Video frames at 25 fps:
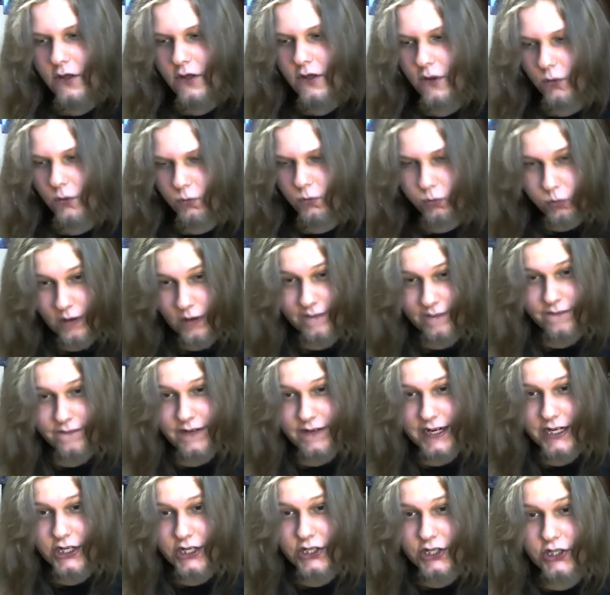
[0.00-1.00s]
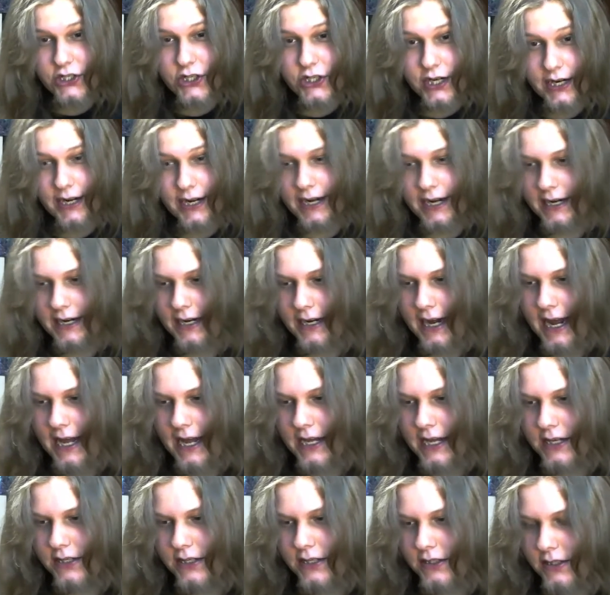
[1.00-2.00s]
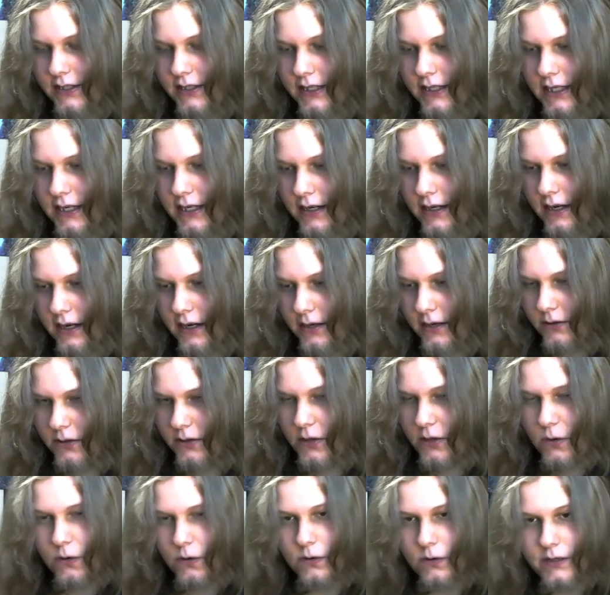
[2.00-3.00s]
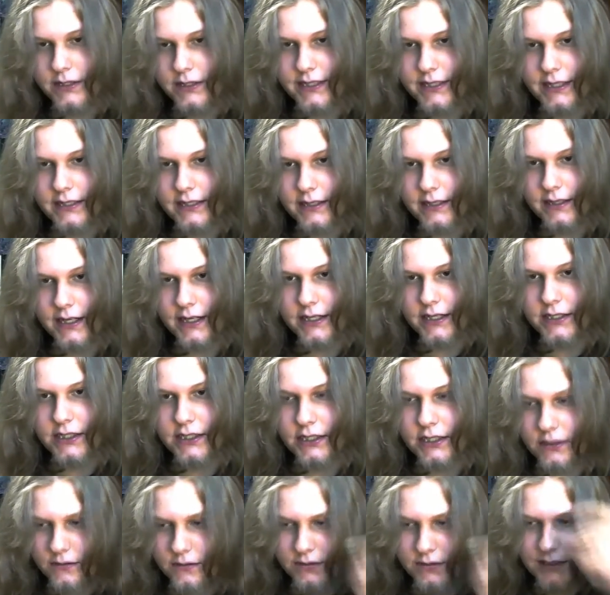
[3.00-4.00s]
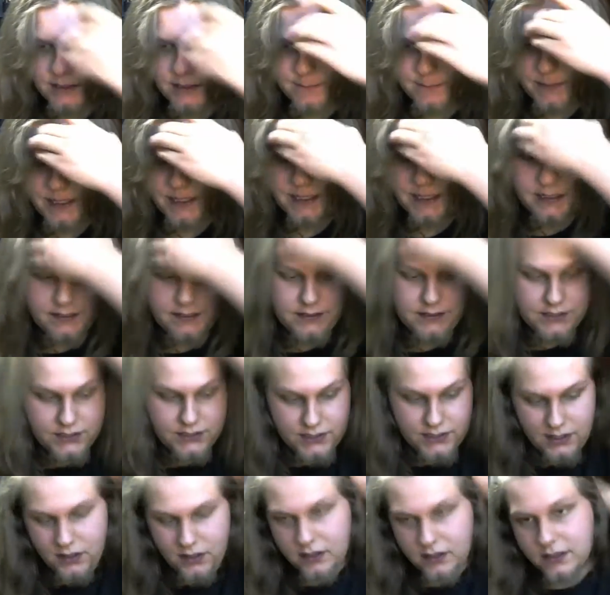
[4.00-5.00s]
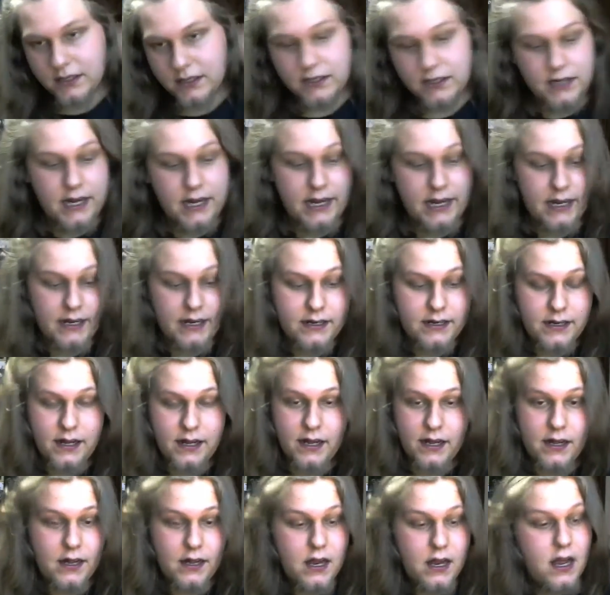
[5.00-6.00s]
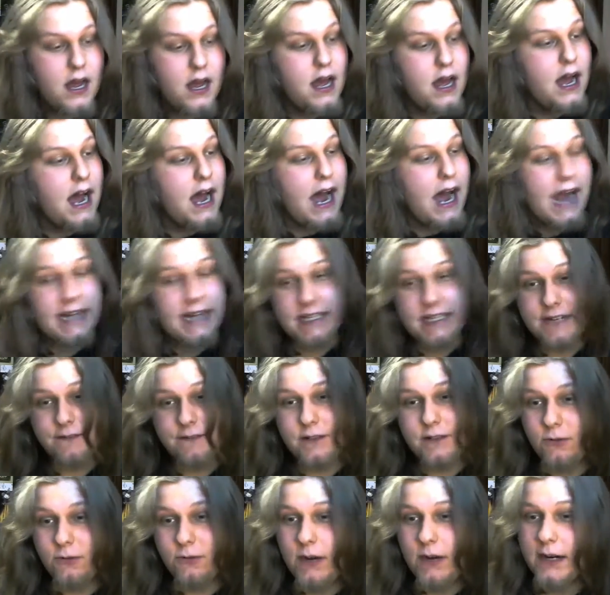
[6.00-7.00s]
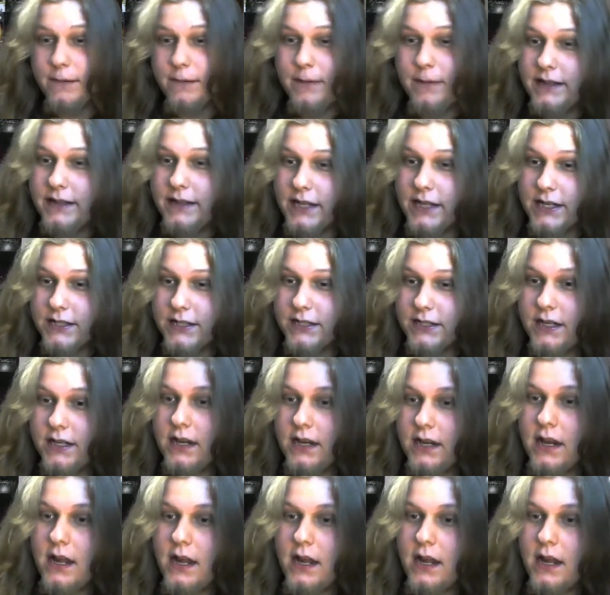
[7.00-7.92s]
riffage, and it has the chords that they like to use at the beginning of the song, and I definitely recommend this.